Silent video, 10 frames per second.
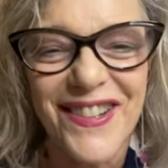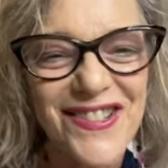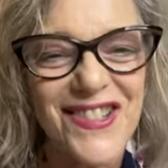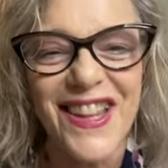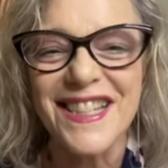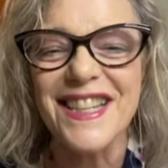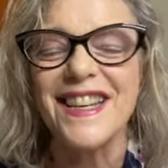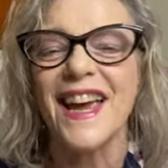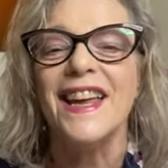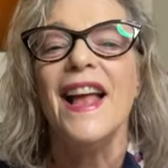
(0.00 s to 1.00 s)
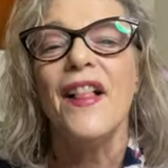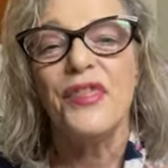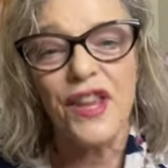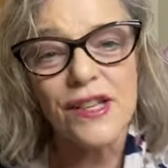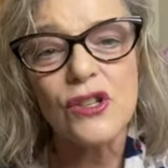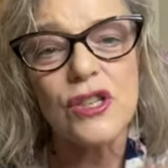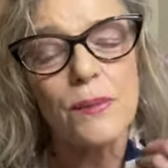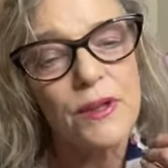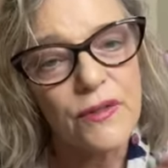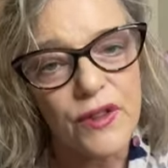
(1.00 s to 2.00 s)
We were doing that today. These are
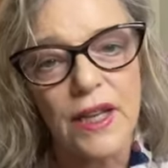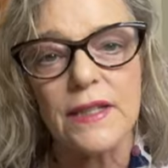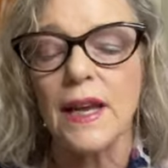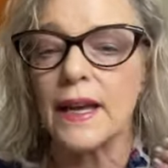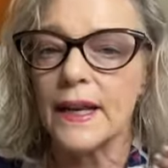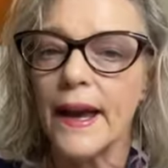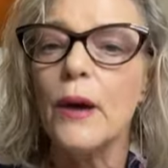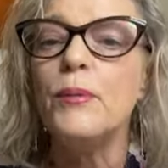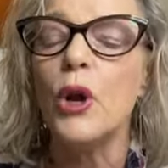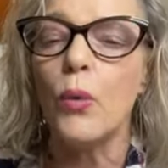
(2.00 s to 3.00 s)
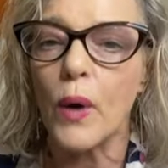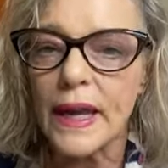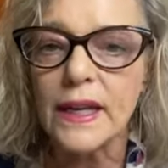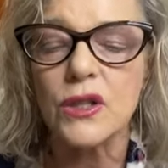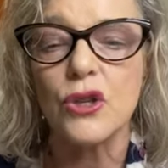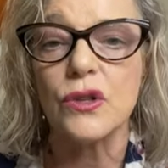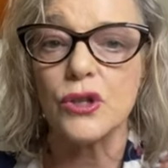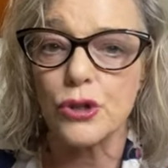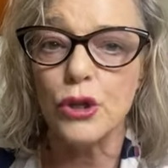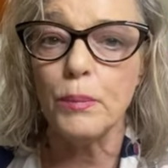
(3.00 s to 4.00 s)
some of the things that can help you awaken to
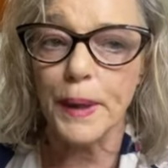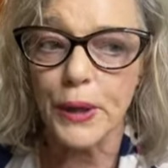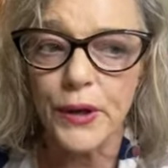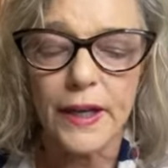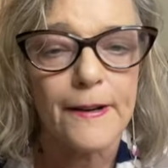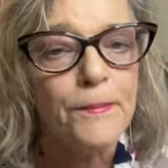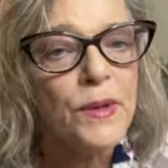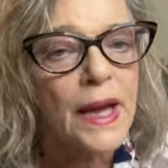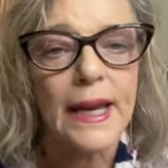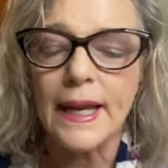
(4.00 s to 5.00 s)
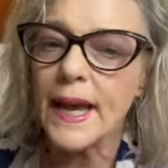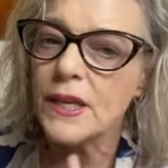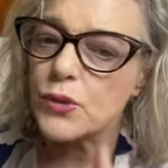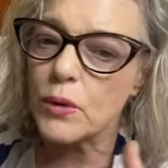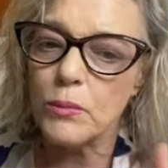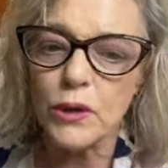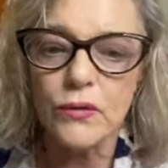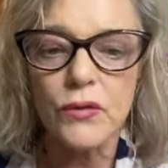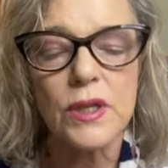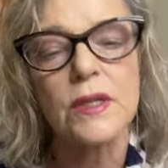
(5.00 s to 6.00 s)
this new period. And again, as we move
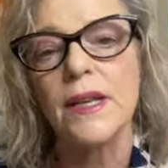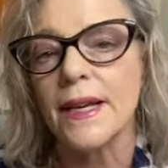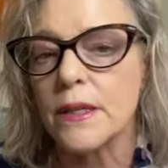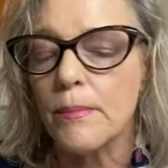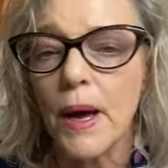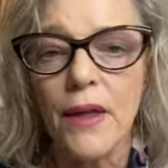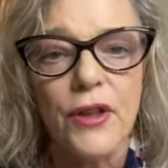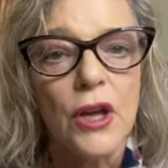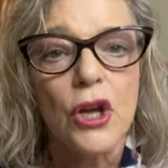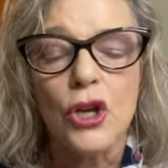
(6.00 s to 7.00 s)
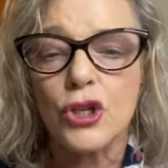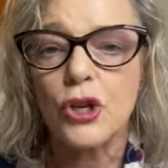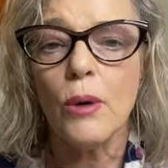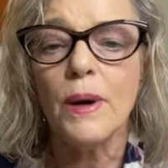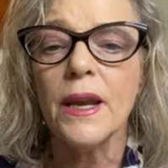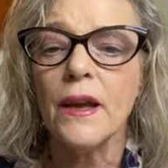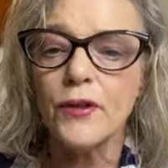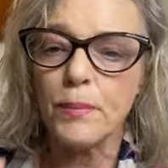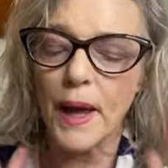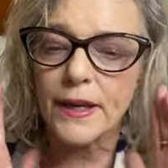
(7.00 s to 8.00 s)
through this next month, so many of
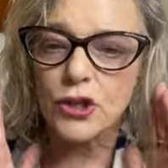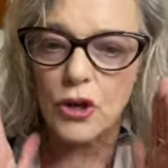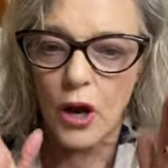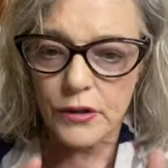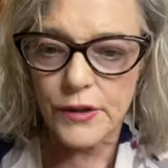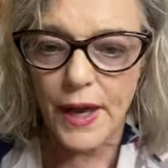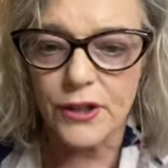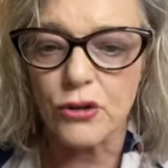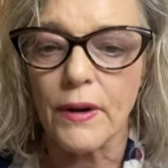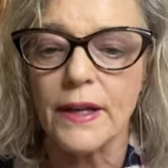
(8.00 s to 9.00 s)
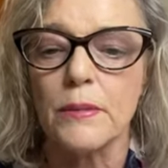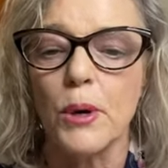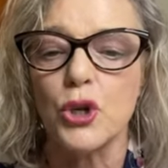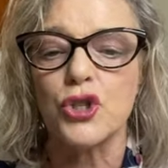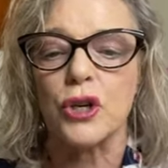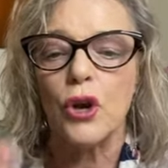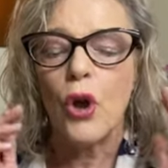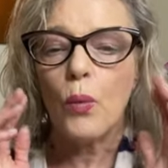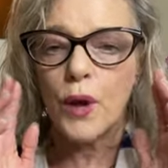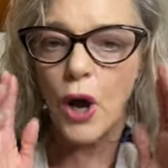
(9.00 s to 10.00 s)
the planets are in that direct motion.
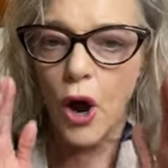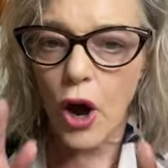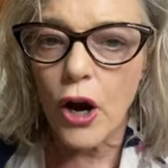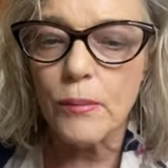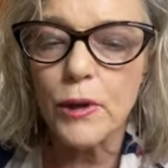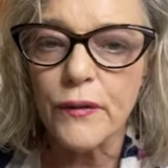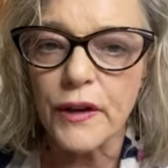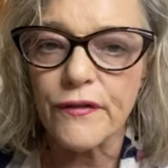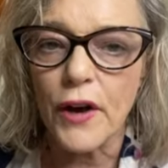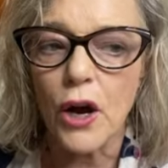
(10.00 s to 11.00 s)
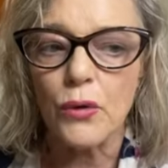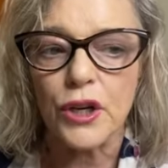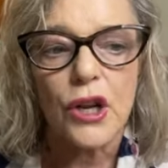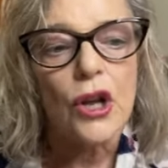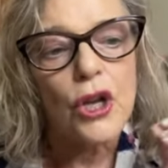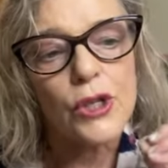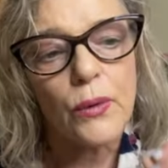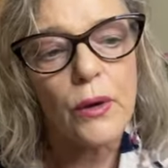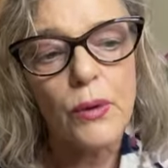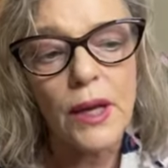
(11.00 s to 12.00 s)
We are moving forward. So
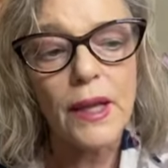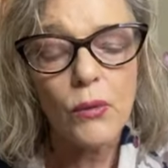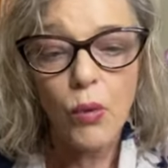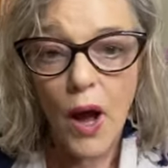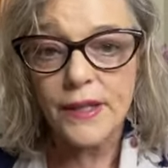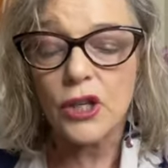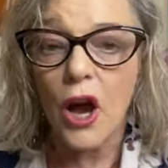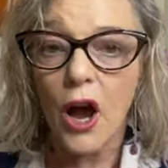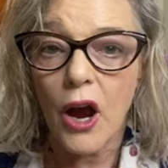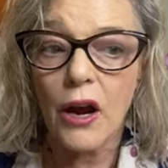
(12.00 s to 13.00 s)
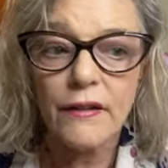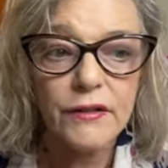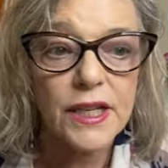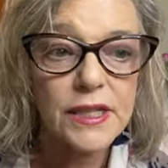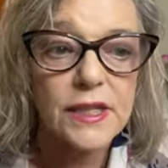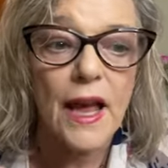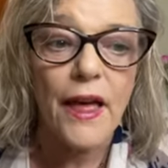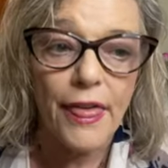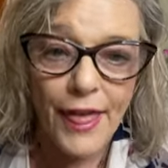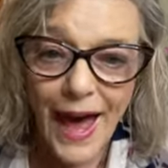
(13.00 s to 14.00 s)
we really want to harness
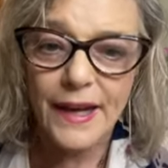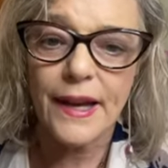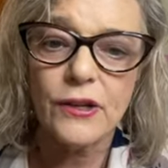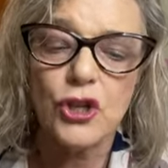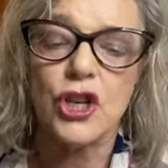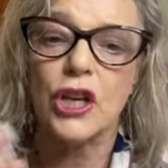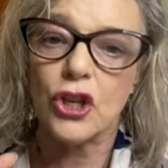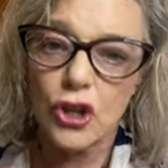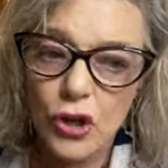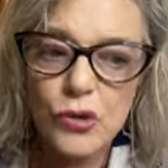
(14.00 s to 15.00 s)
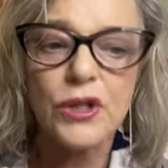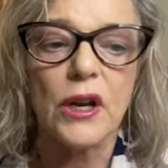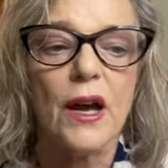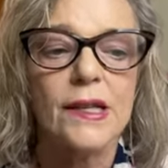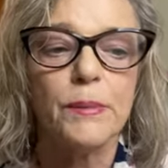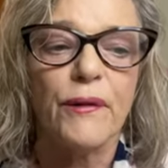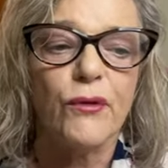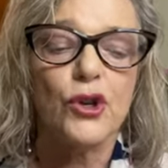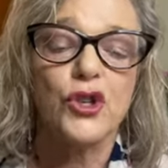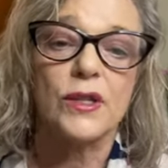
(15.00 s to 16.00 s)
that energy, use the cosmic
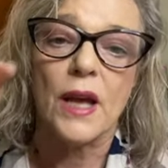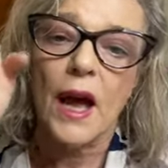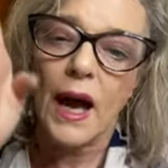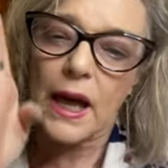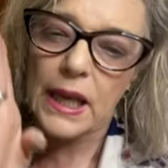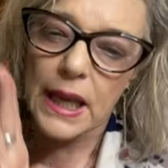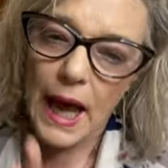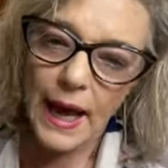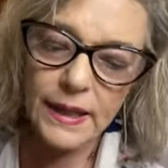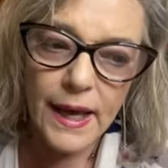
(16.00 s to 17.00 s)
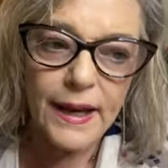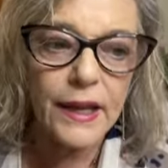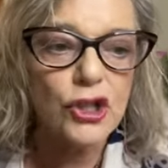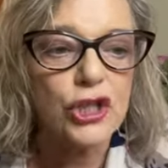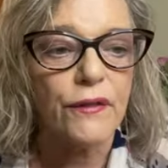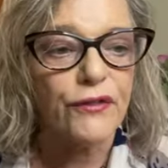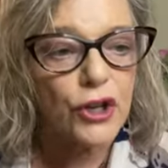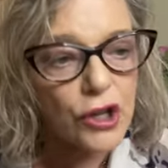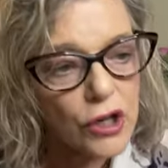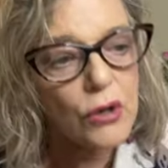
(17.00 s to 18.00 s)
forces, align that energy for
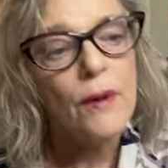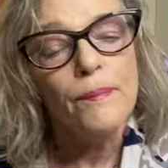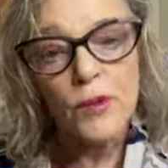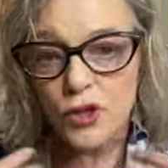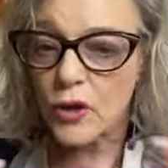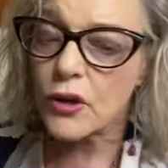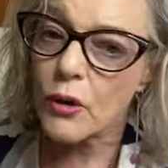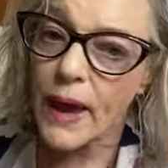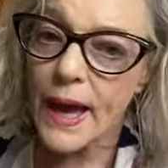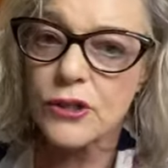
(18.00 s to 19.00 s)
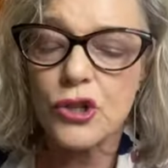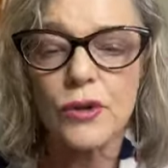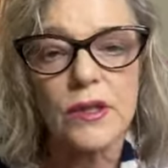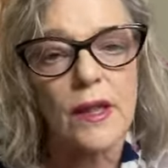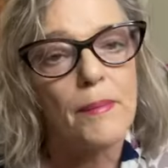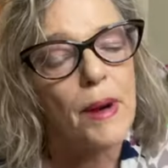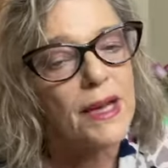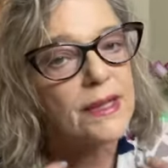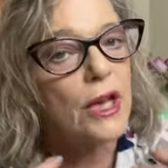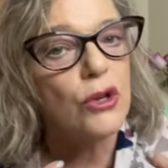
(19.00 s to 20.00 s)
you so that you can strengthen that
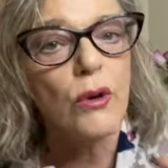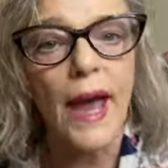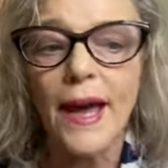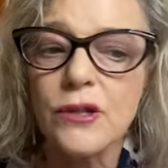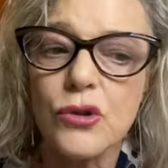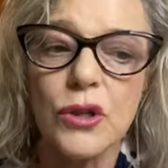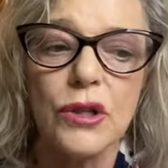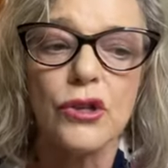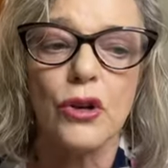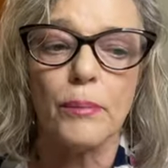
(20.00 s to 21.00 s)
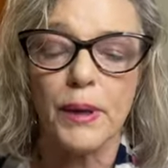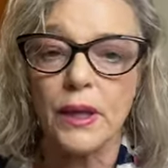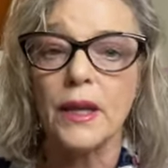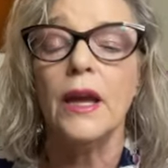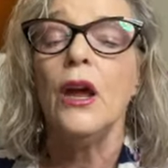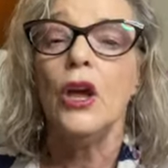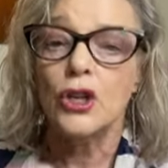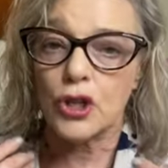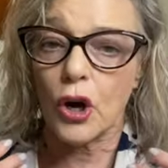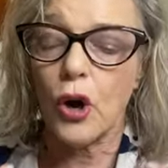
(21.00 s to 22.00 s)
mindset. You can strengthen your ability
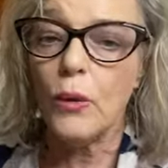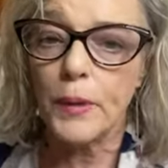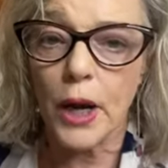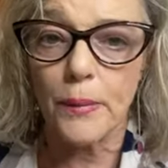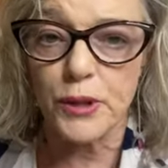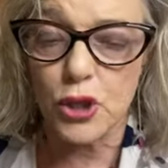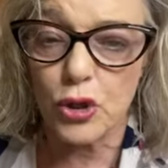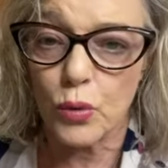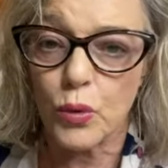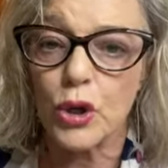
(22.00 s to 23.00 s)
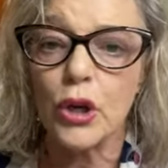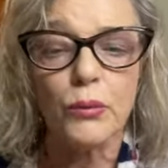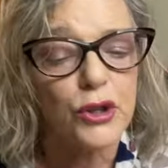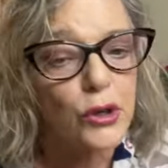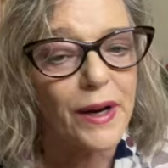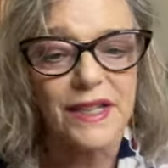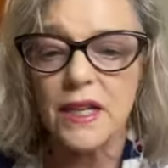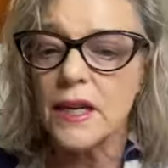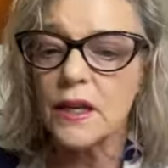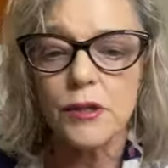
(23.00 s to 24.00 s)
to open up into the world with new
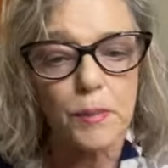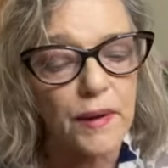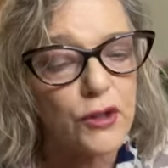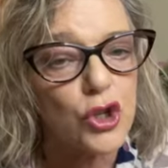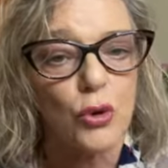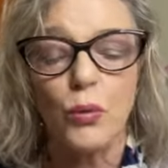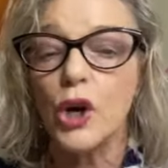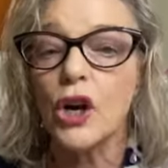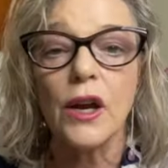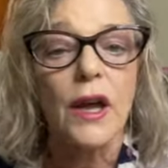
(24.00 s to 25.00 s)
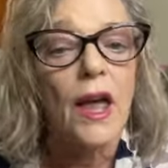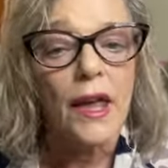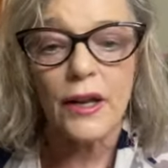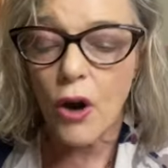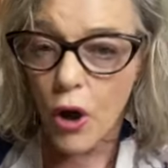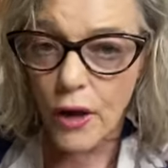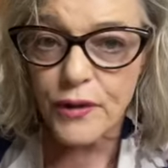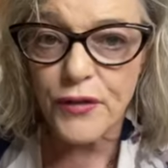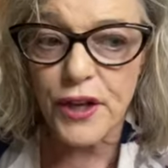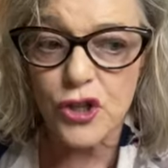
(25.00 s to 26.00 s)
ideas, pivot your work, and all
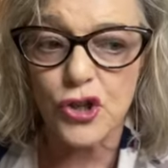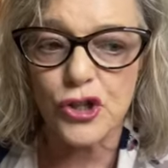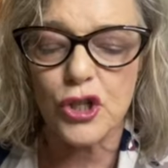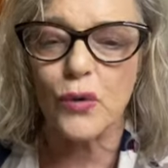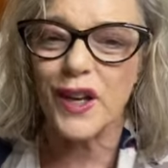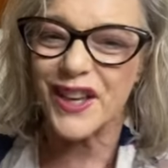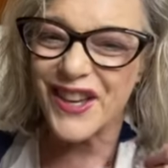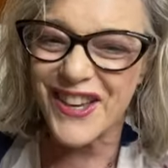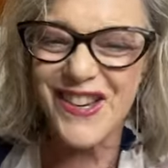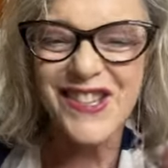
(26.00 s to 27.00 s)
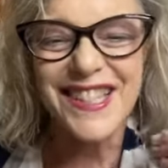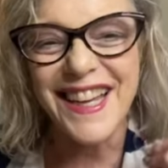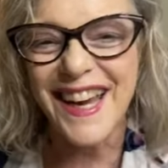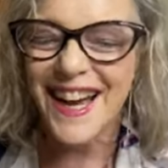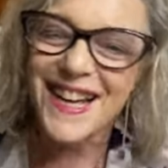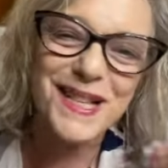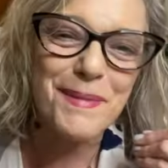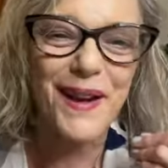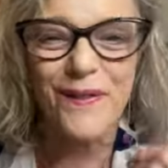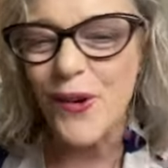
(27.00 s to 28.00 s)
the things you're doing. Use the
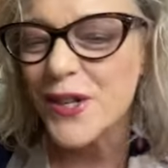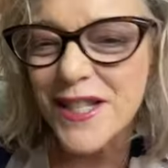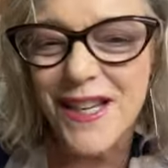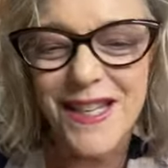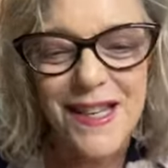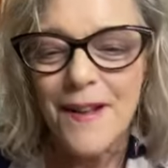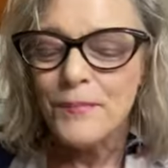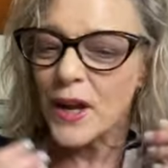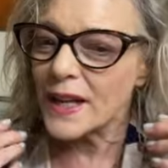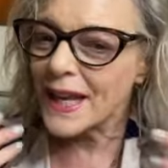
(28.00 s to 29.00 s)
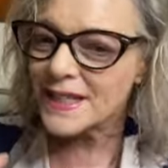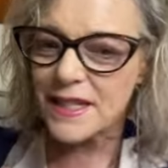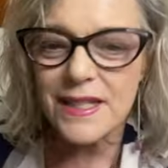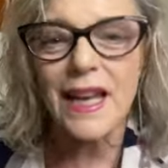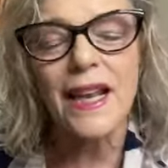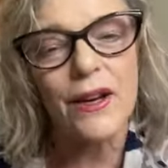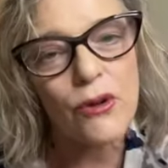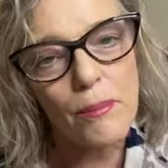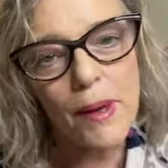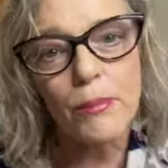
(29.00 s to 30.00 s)
cosmic forces. I like to say, like,
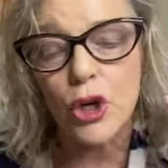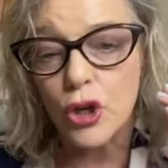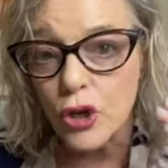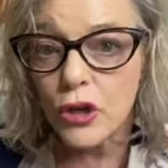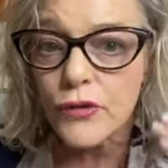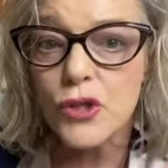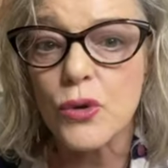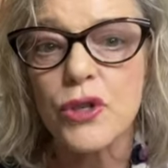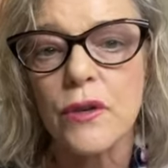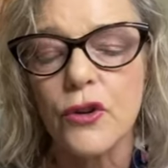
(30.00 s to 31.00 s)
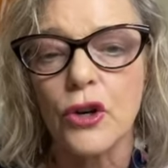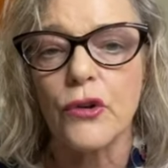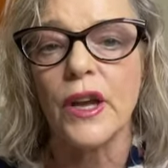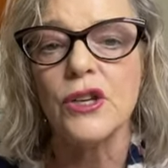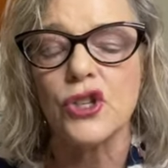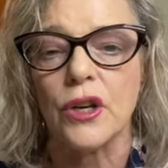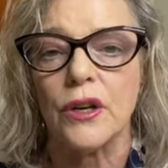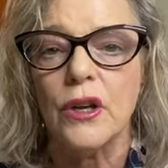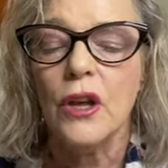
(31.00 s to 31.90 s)
remember, you're the source of your creation.